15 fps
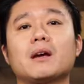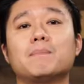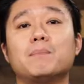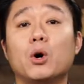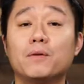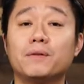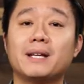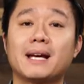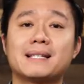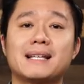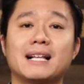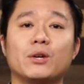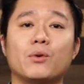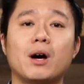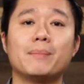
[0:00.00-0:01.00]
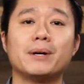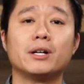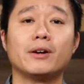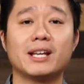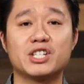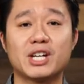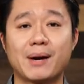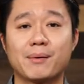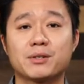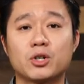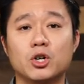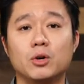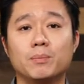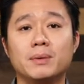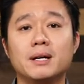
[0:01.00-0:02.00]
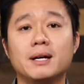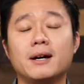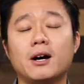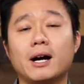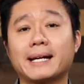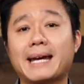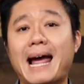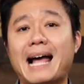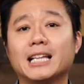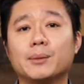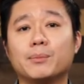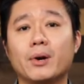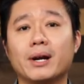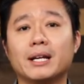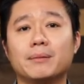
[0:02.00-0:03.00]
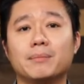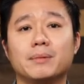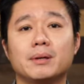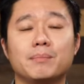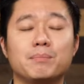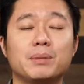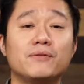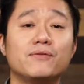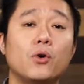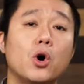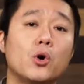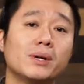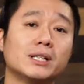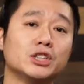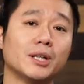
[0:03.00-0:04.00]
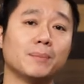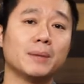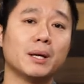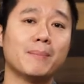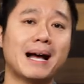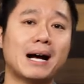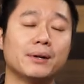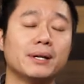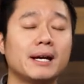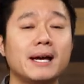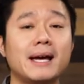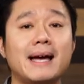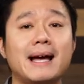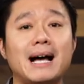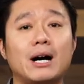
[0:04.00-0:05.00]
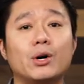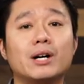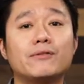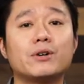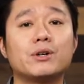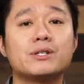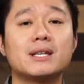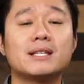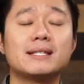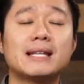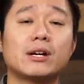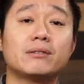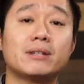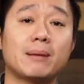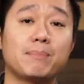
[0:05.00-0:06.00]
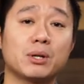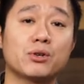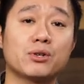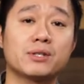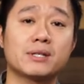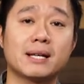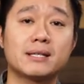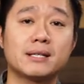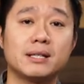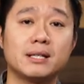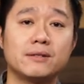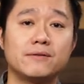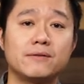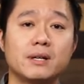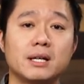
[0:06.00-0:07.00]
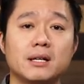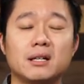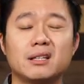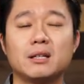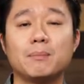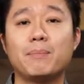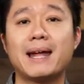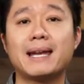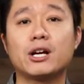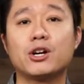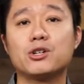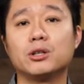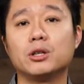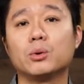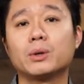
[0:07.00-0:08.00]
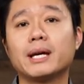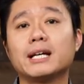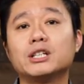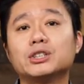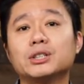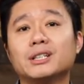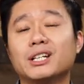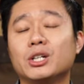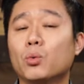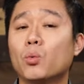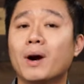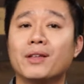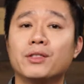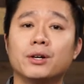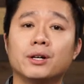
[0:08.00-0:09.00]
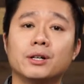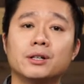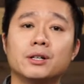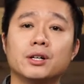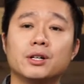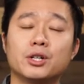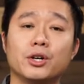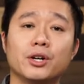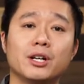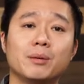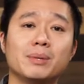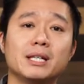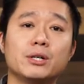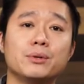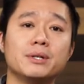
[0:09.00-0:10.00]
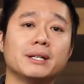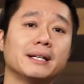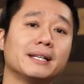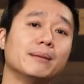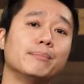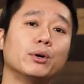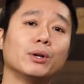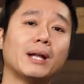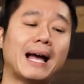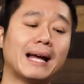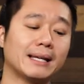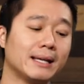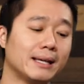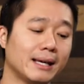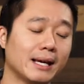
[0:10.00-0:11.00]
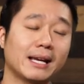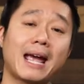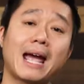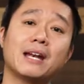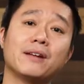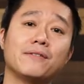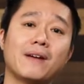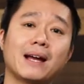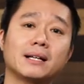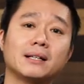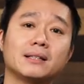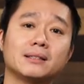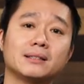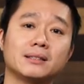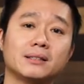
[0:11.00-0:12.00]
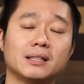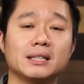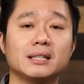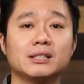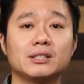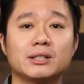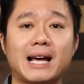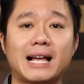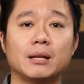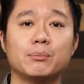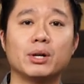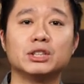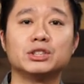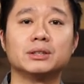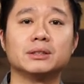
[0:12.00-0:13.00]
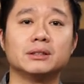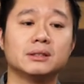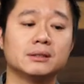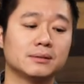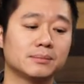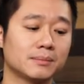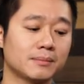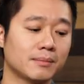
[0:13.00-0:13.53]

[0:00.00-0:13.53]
Both the accelerometer and gyroscope are calibrated before we ship them out. However, since they are temperature sensitive, depending on your location and the weather you're going to be using the gimbal at, it can affect the calibrations.